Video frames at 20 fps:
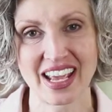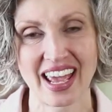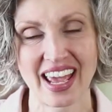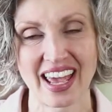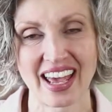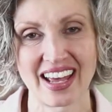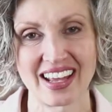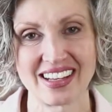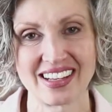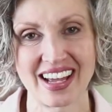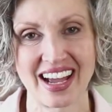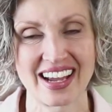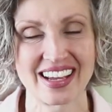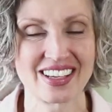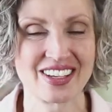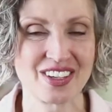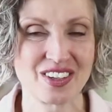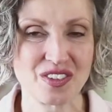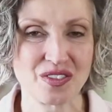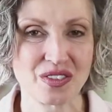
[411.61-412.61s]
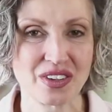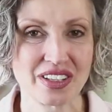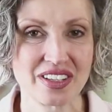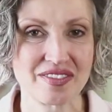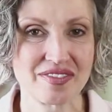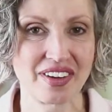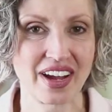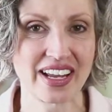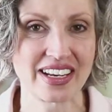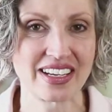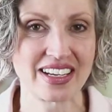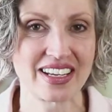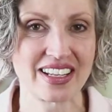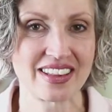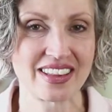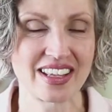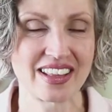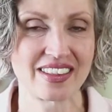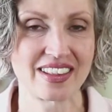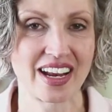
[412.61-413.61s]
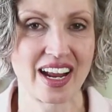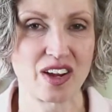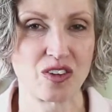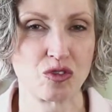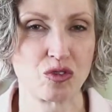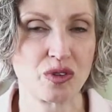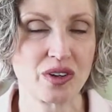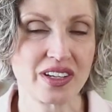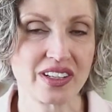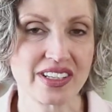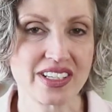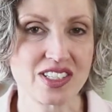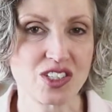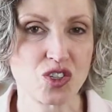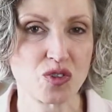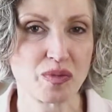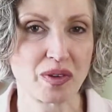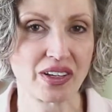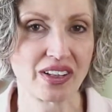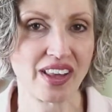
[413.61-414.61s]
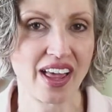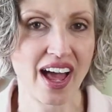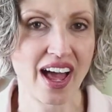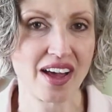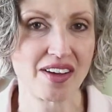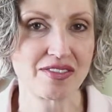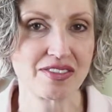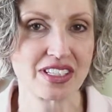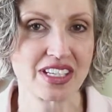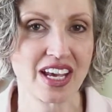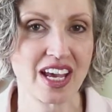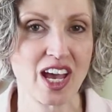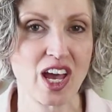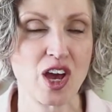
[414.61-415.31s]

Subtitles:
and I couldn't really find anything that I really super loved.